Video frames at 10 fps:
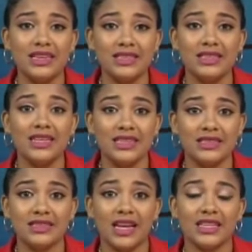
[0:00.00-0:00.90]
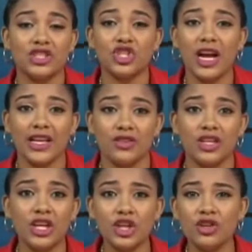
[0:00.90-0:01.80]
it is that a
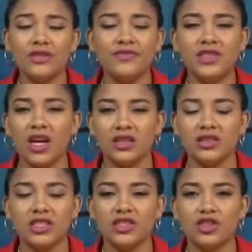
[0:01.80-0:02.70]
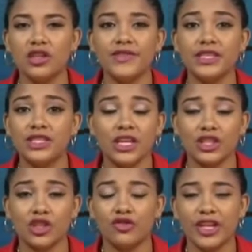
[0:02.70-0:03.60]
child could have done to deserve
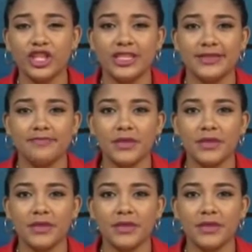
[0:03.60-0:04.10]
such aggression.